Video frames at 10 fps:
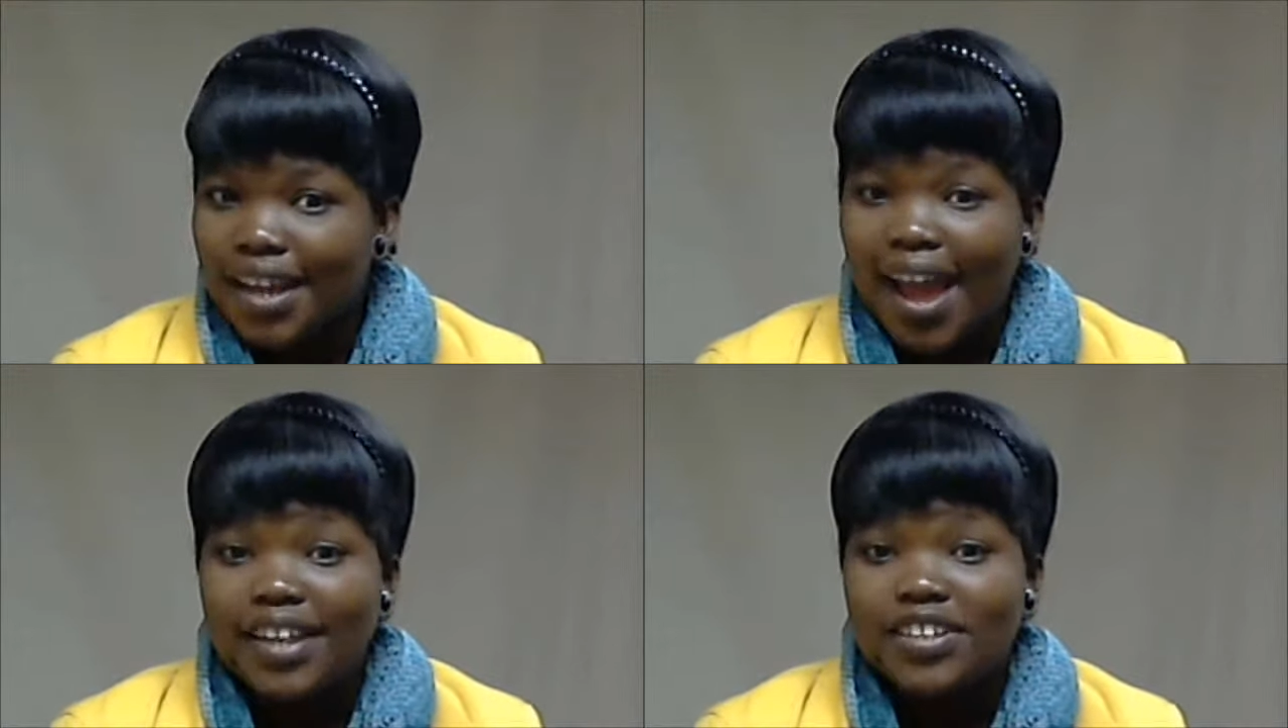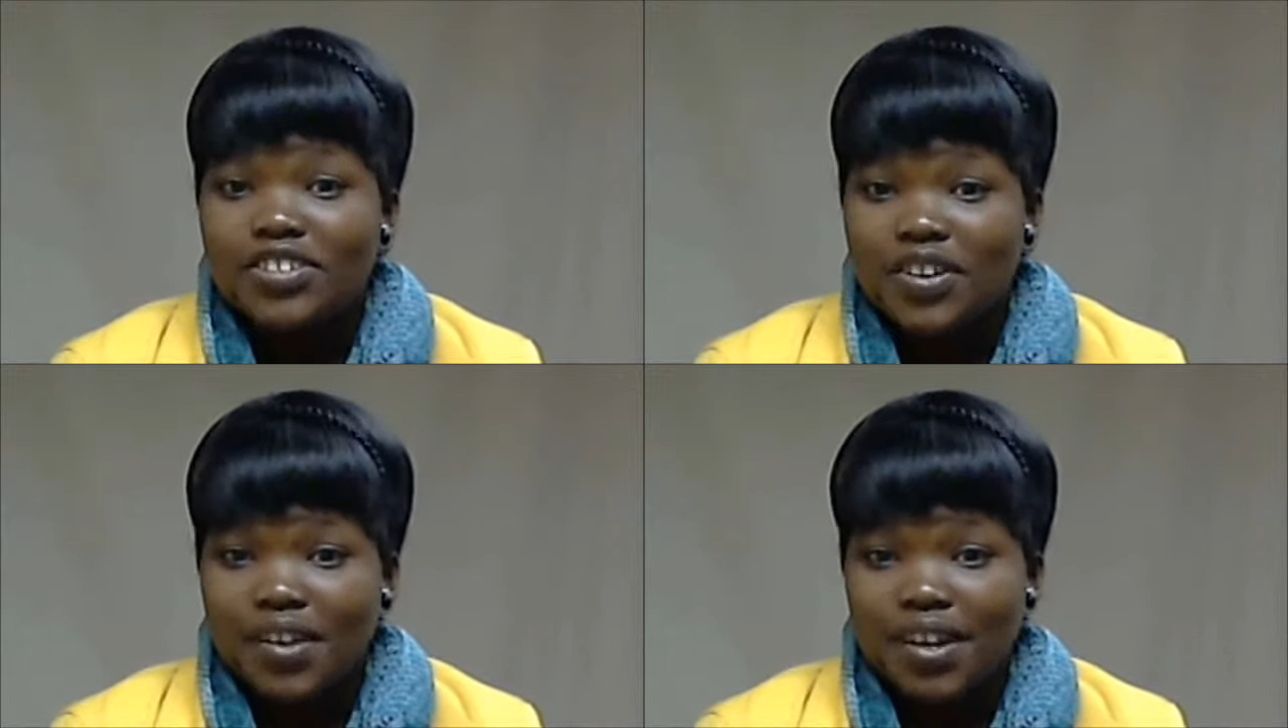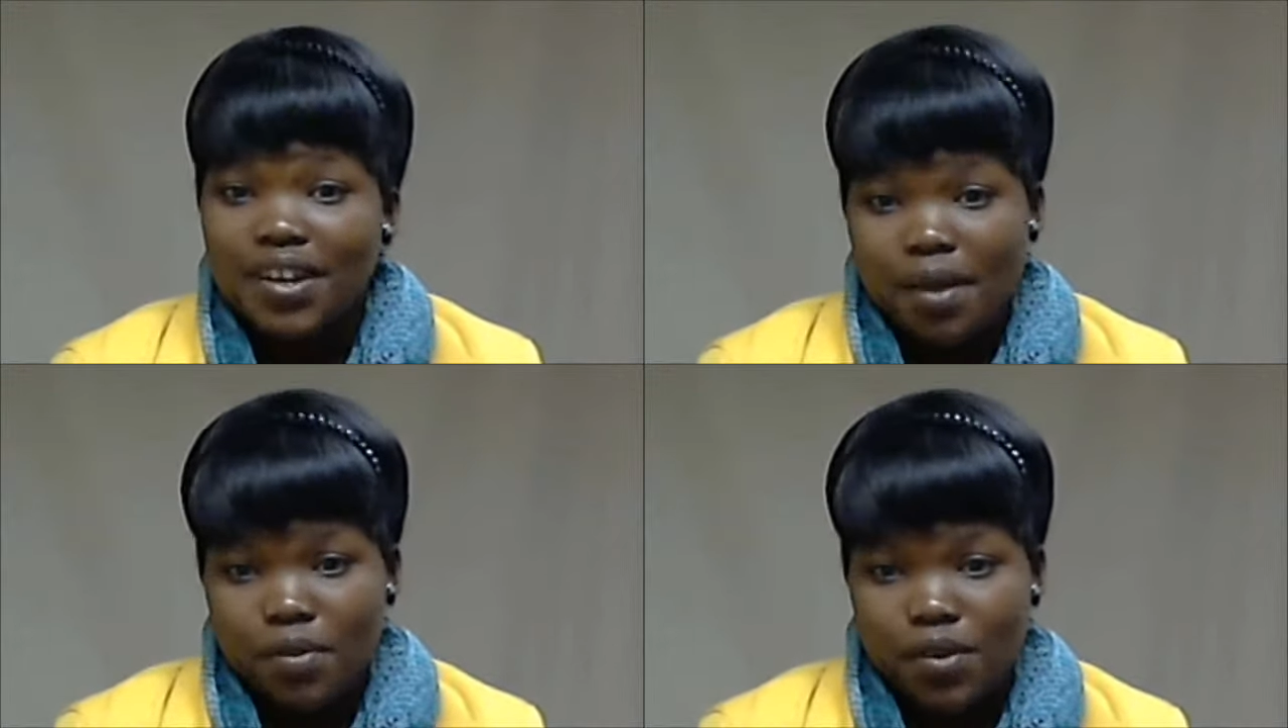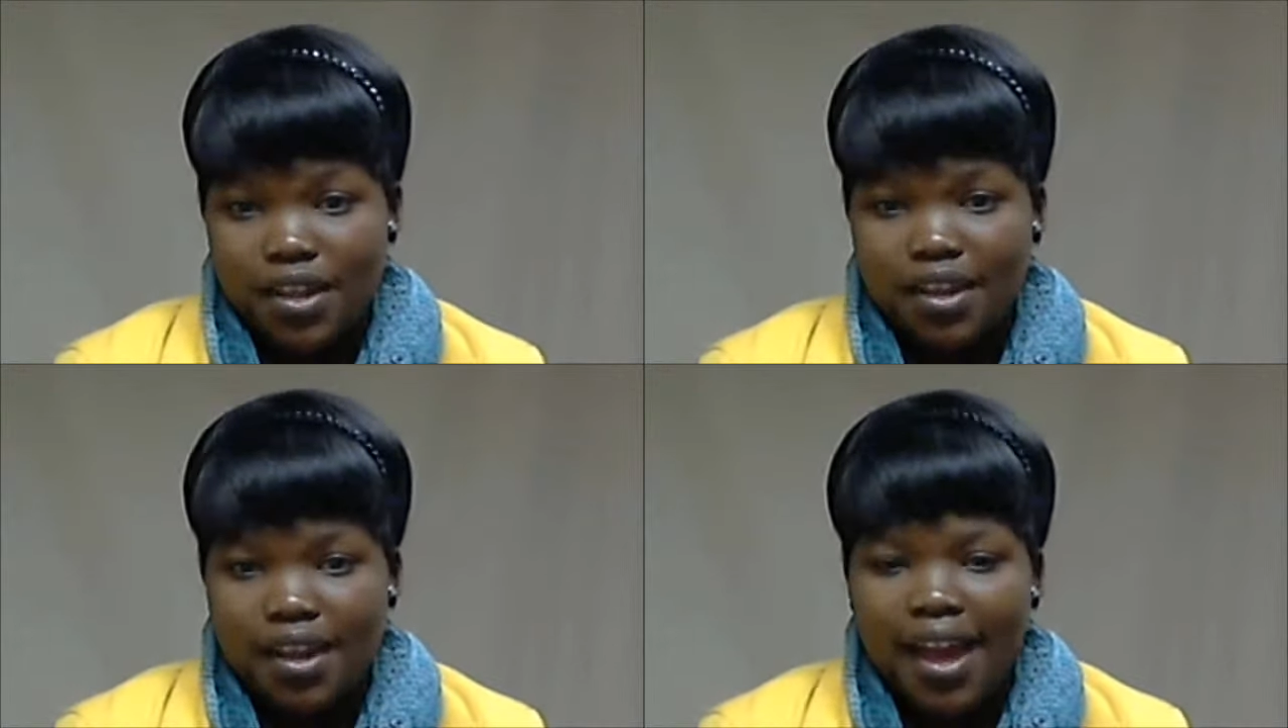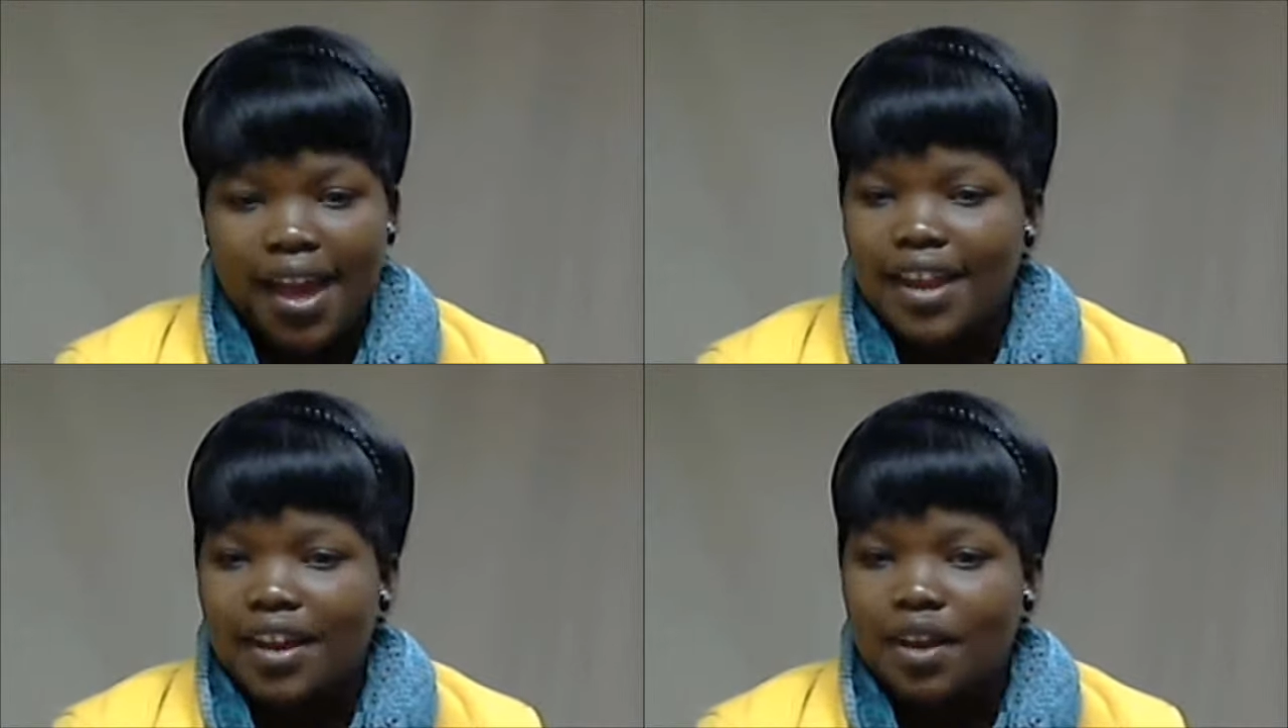and driven employee,
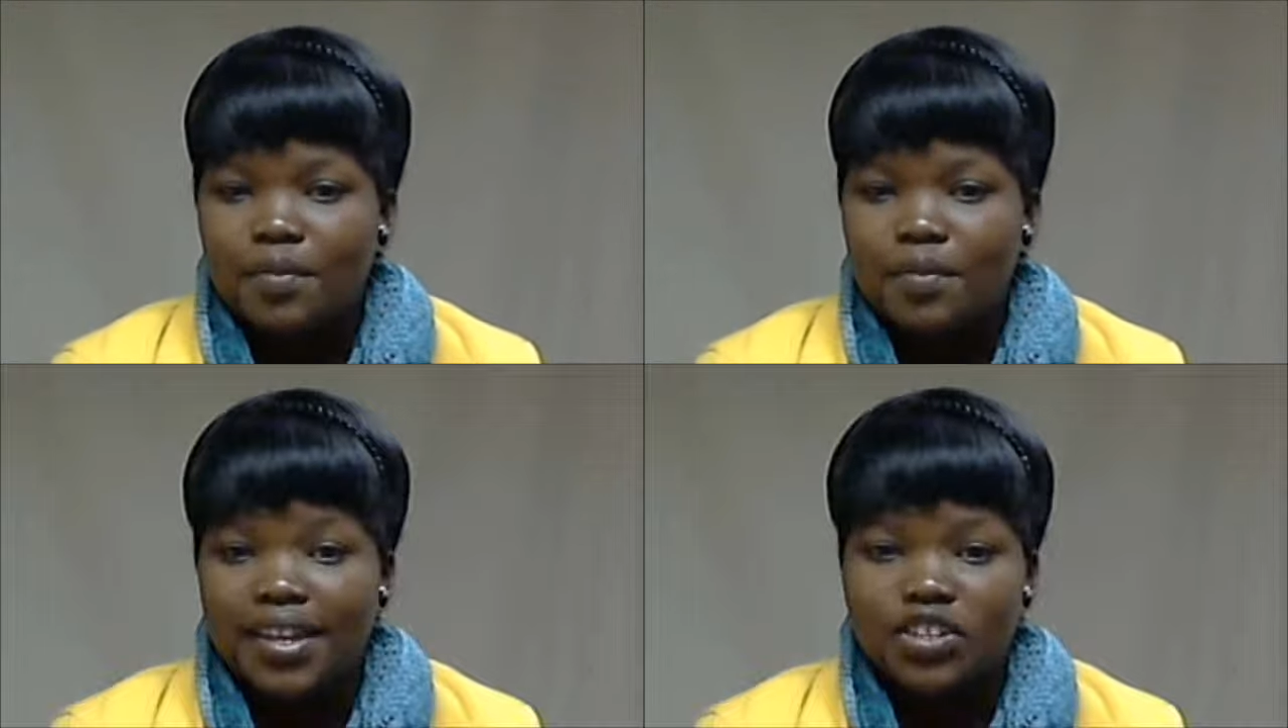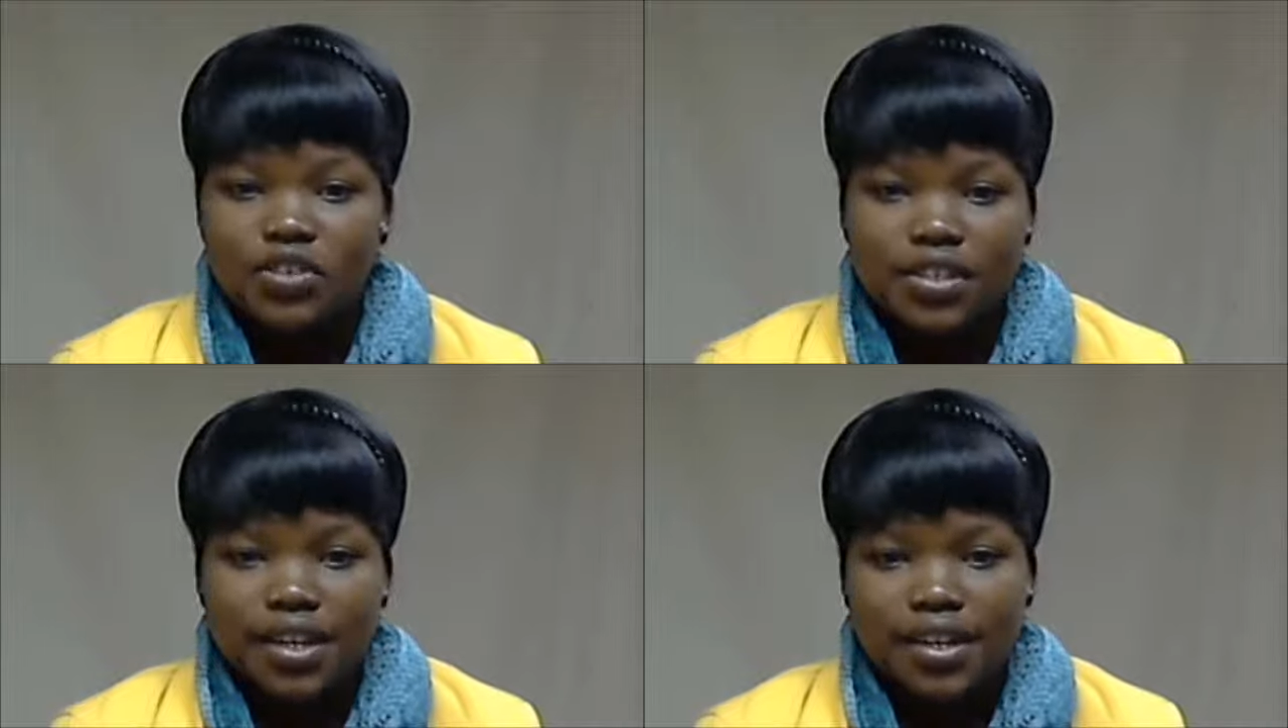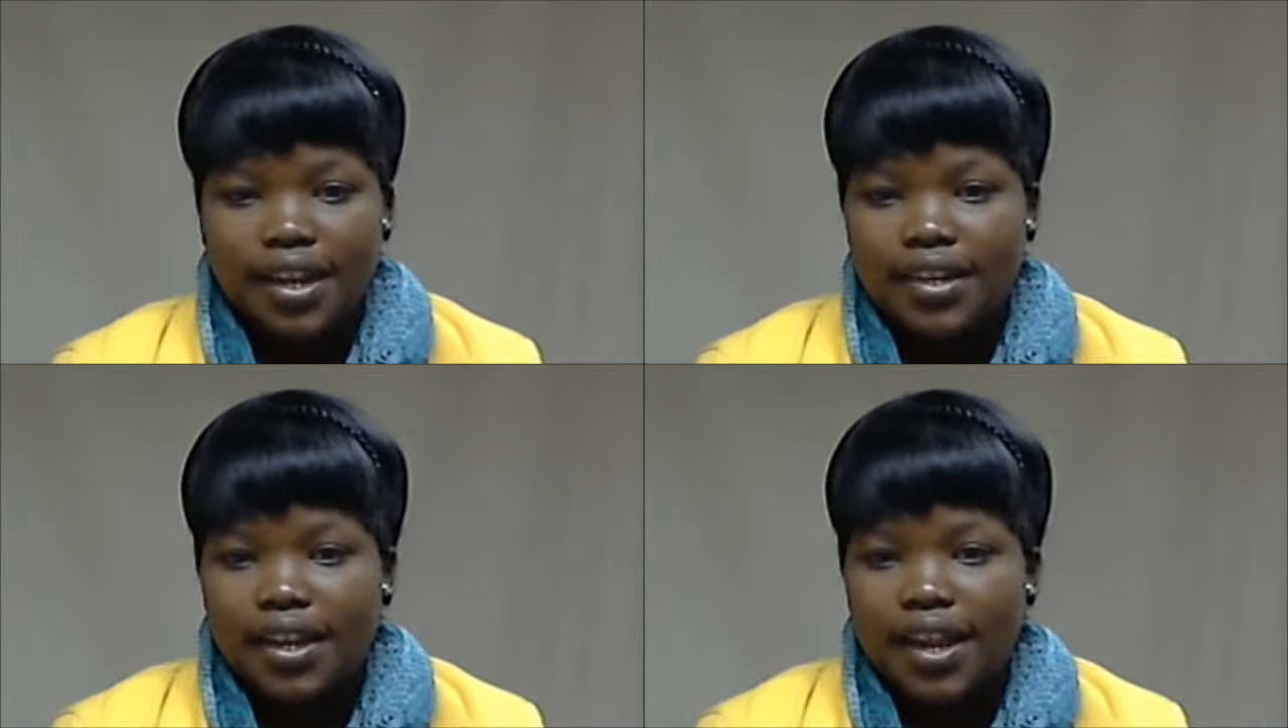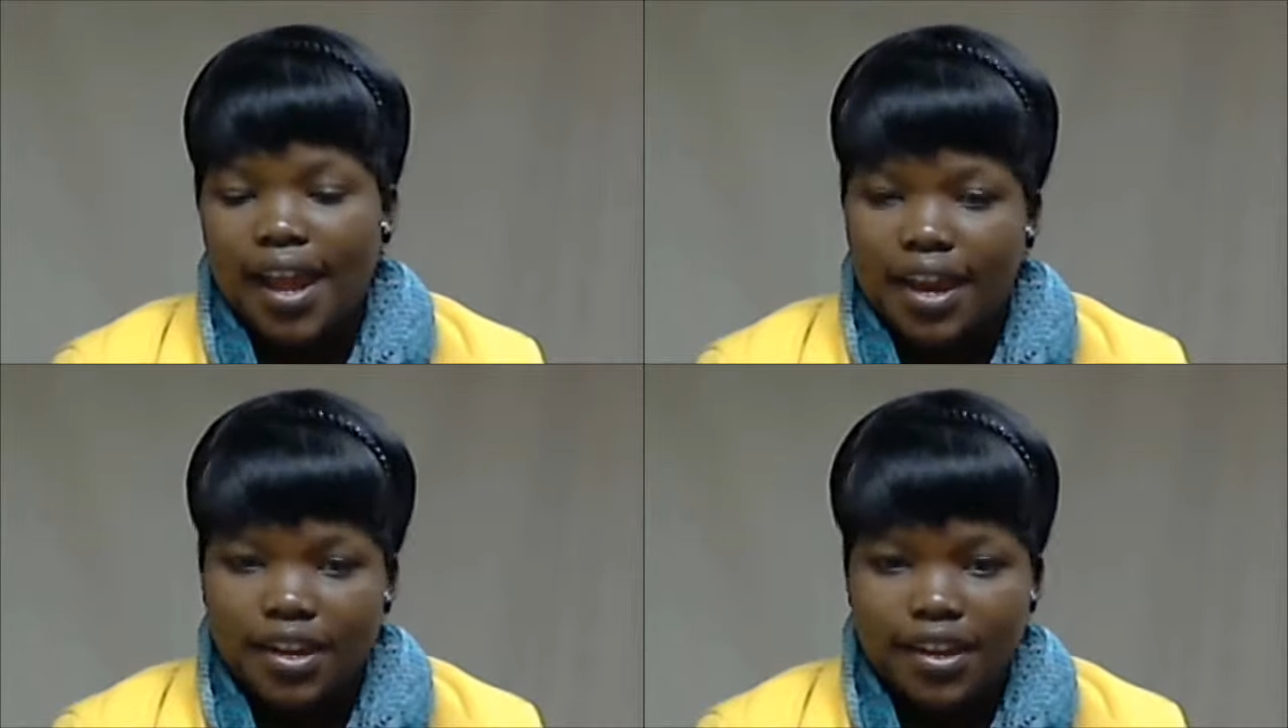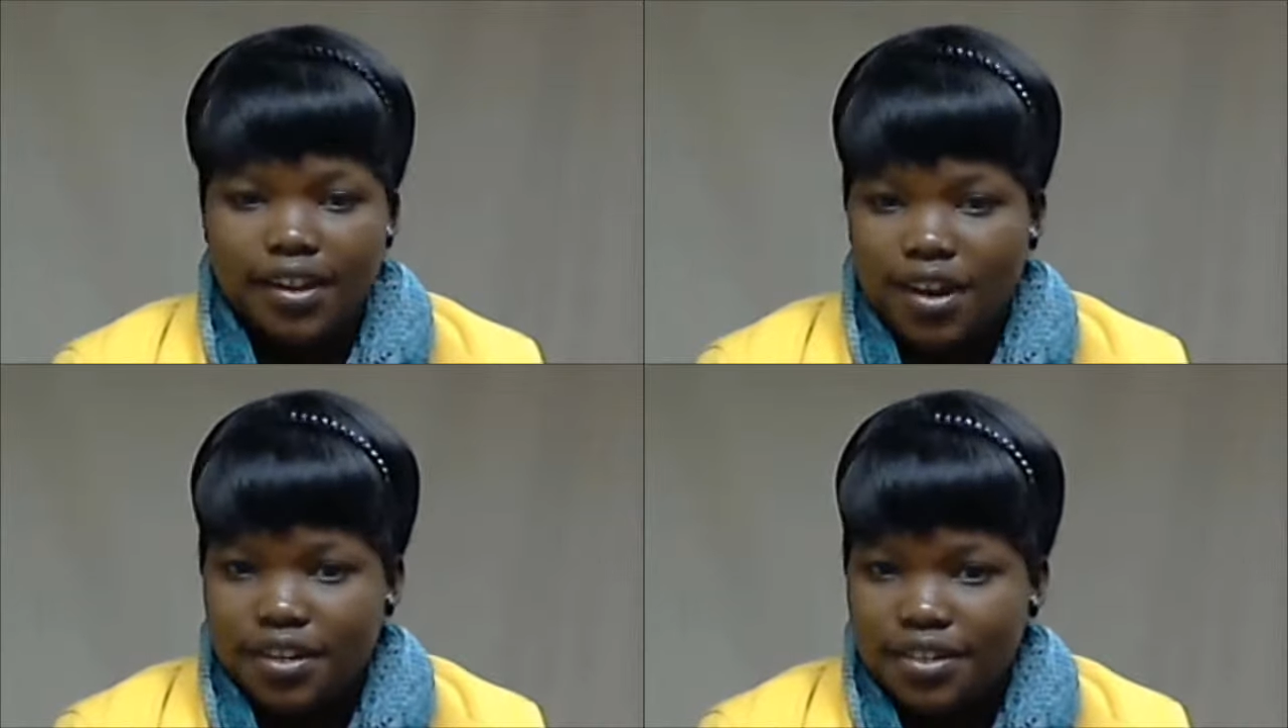and I will be interested in any
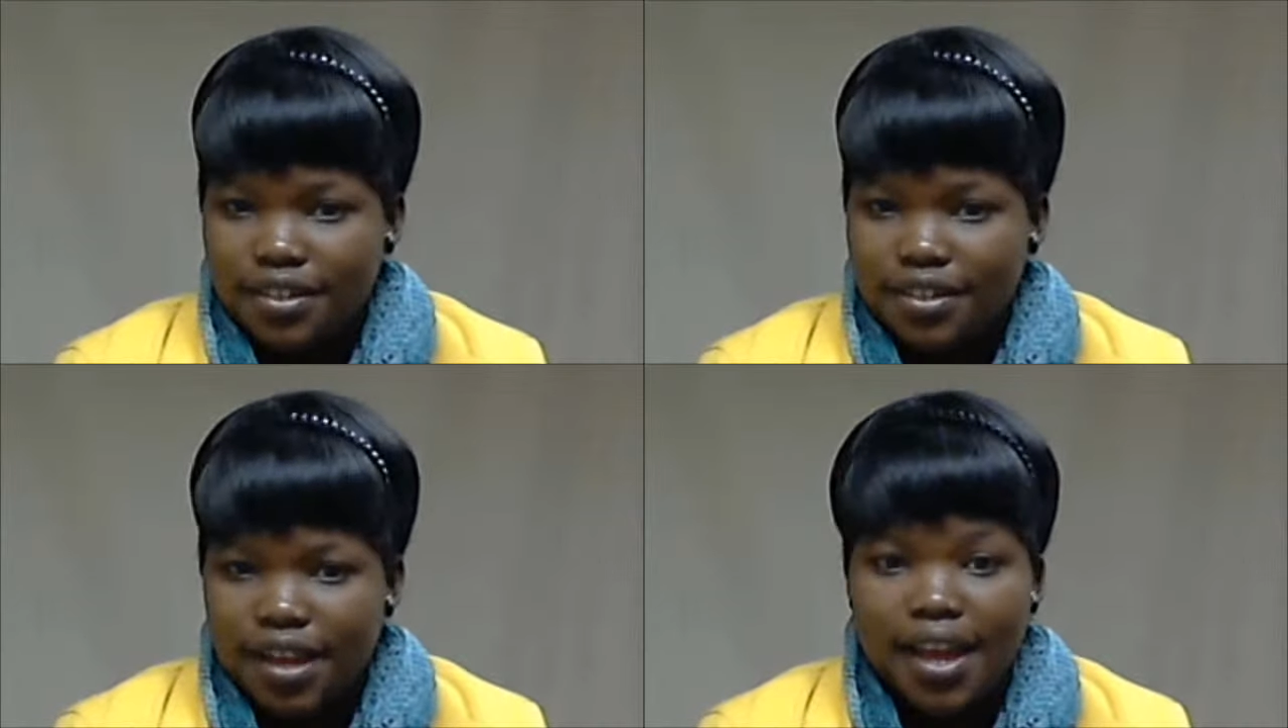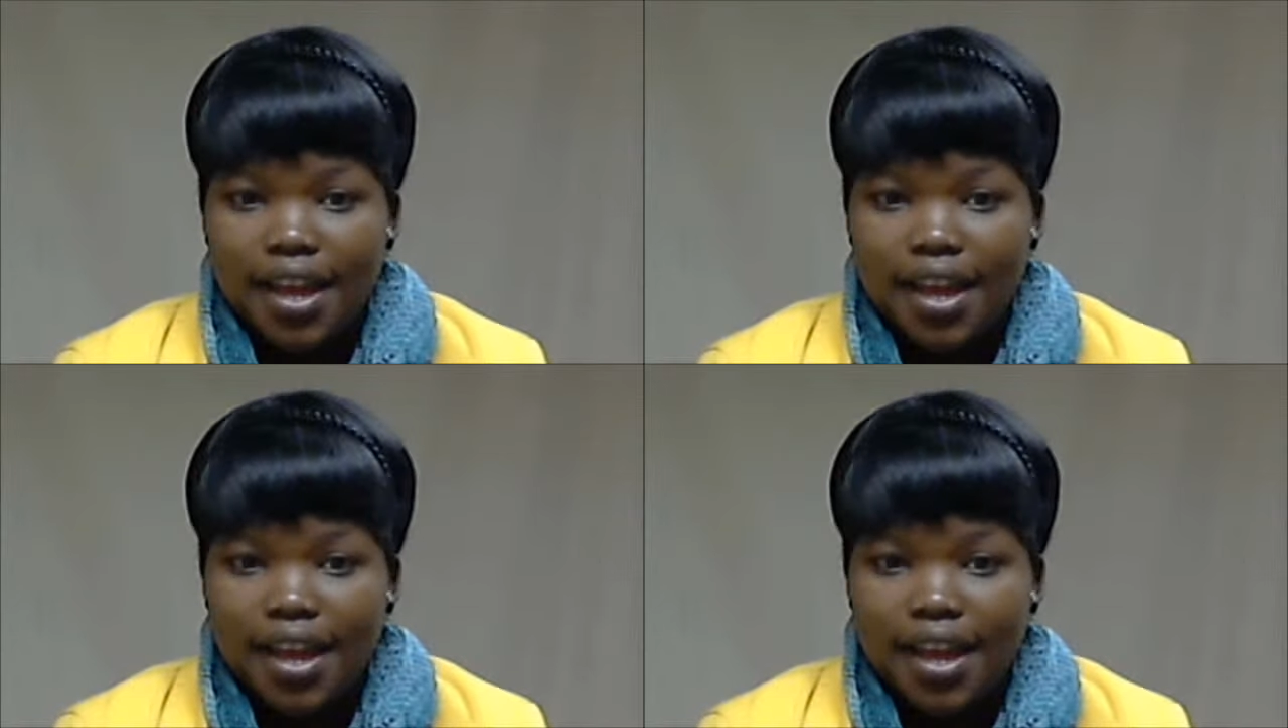creditors,